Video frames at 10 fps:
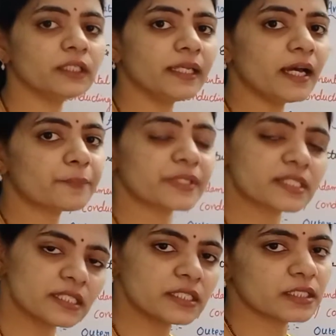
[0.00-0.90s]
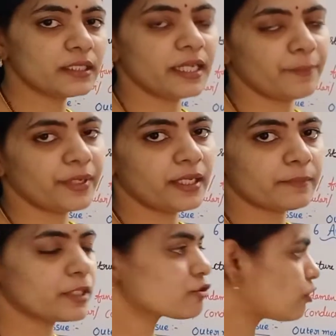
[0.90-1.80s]
they are present in the
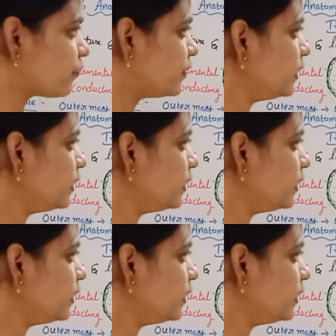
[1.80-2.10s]
epidermis of